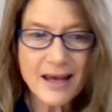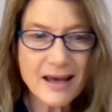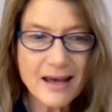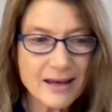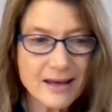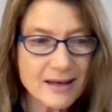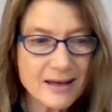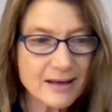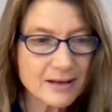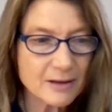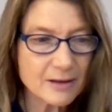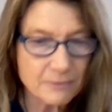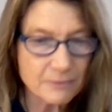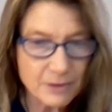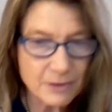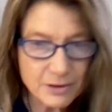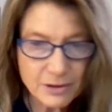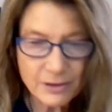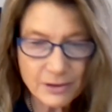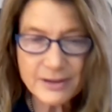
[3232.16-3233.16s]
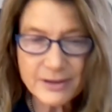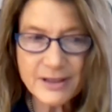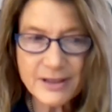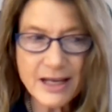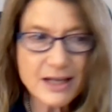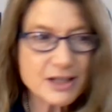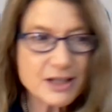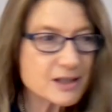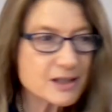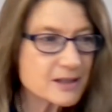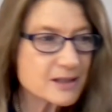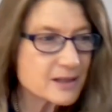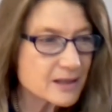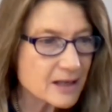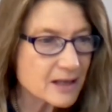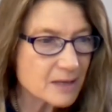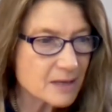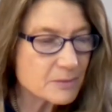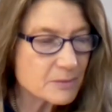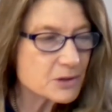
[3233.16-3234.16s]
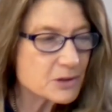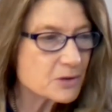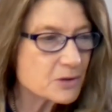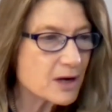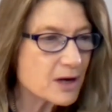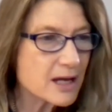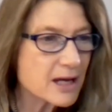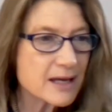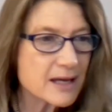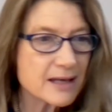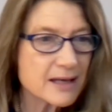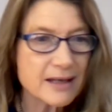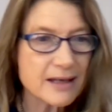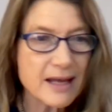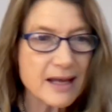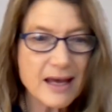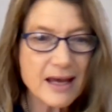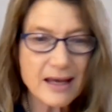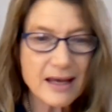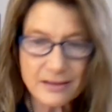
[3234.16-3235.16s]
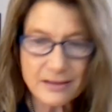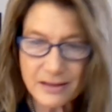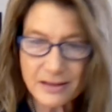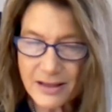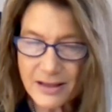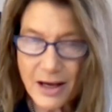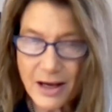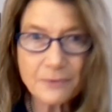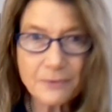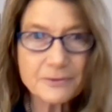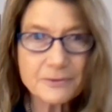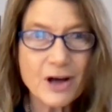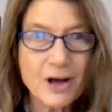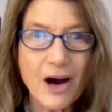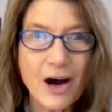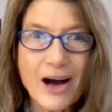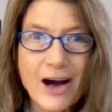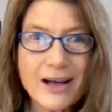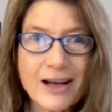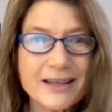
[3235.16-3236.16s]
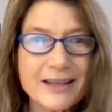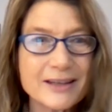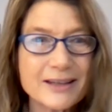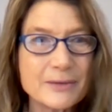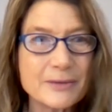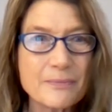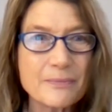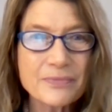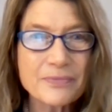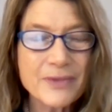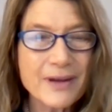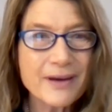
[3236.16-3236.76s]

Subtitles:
and visualization and imagery and self-talk and